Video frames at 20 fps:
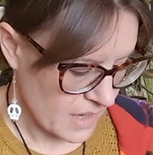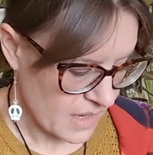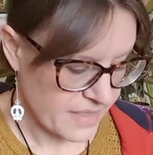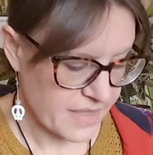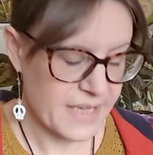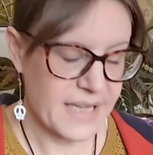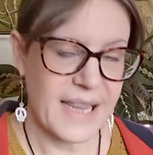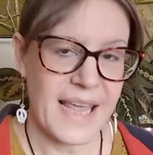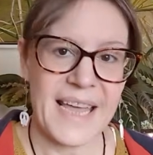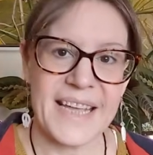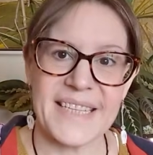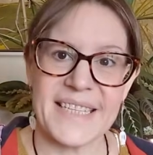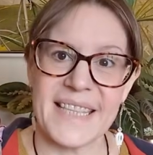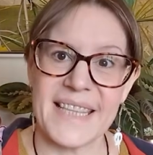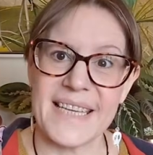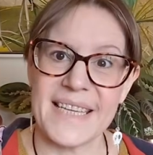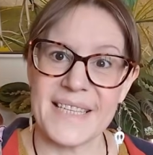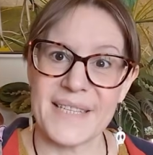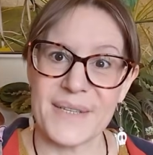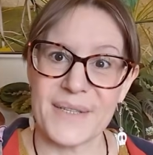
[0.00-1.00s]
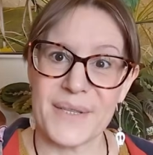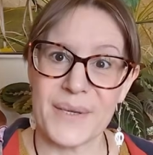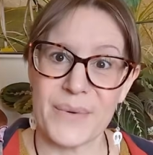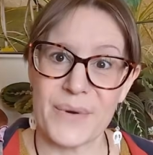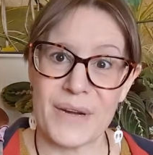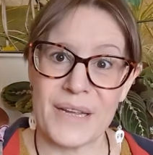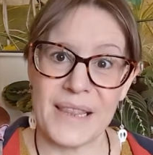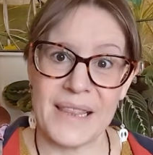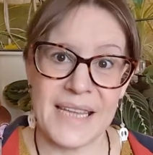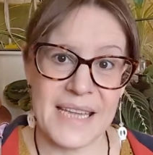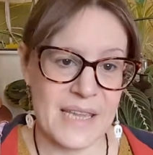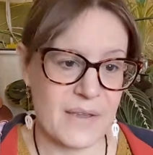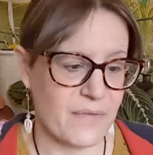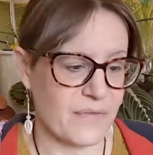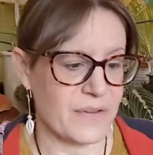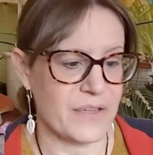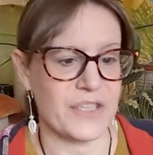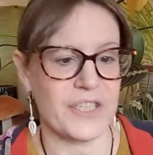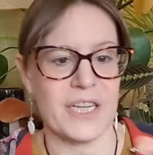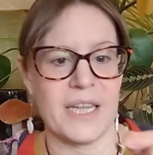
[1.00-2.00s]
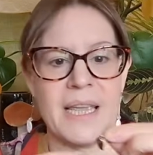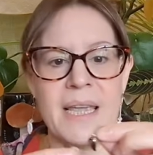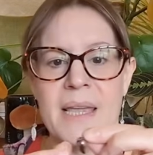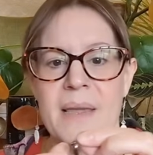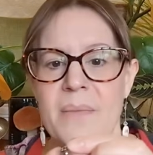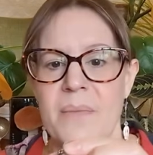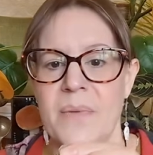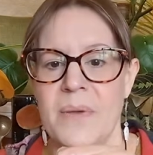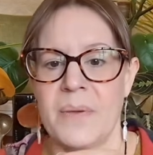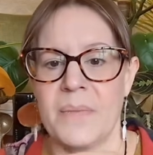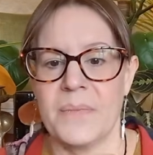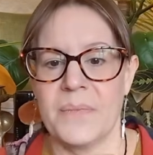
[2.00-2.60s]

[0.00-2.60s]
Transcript: Then I liked these because they were a leaf shape.